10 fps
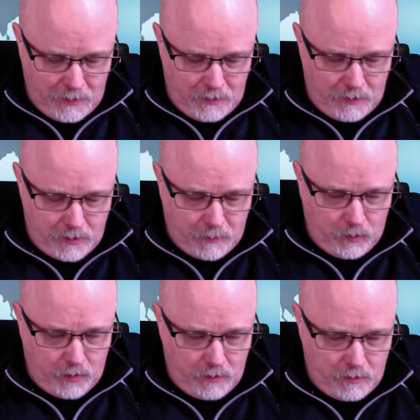There's my
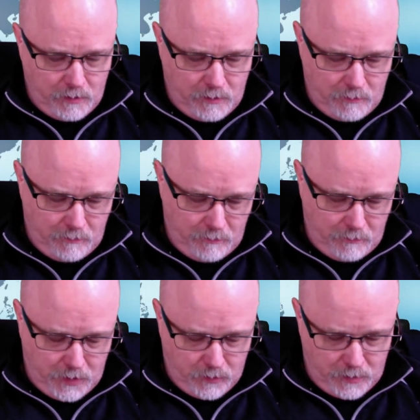one on
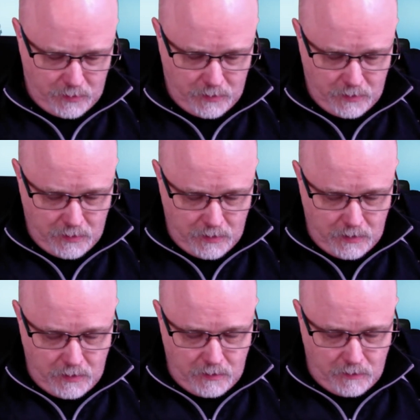Mount
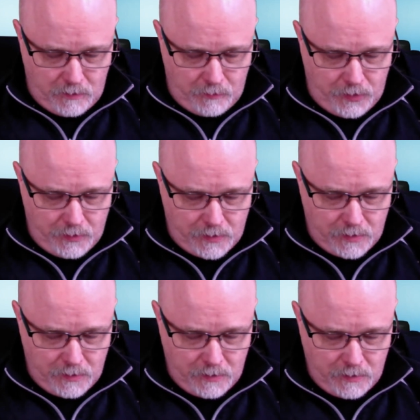Olympus.
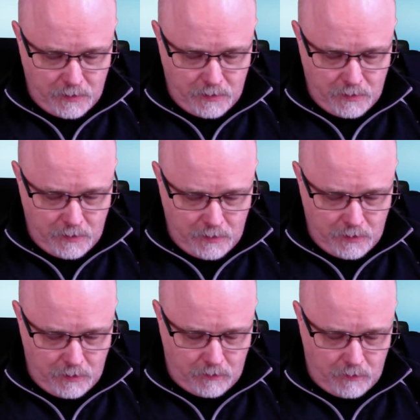
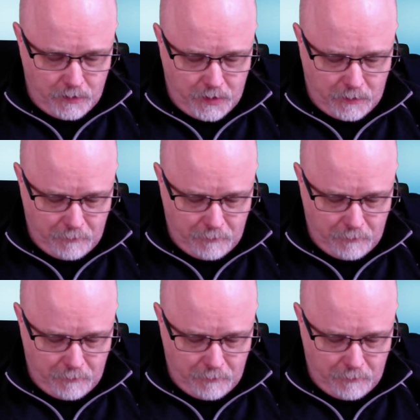Oh, look at that.